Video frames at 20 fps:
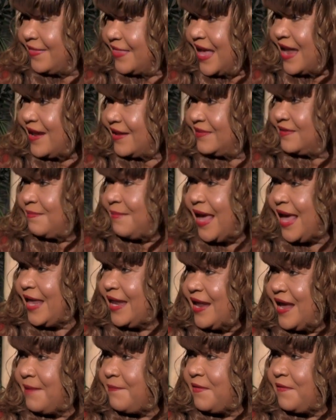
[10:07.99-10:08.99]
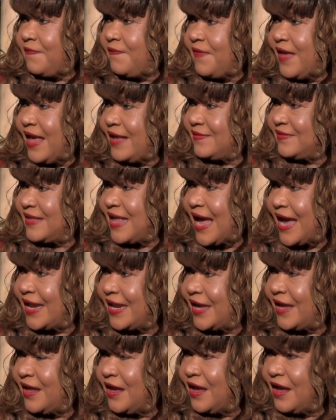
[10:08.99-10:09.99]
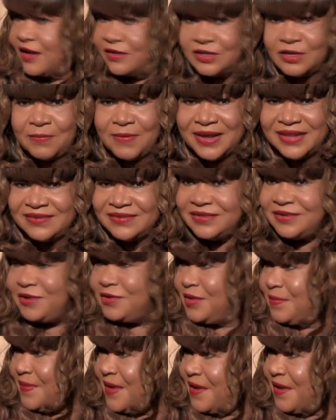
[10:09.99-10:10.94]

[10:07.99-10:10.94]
that has made him excited. So what is there to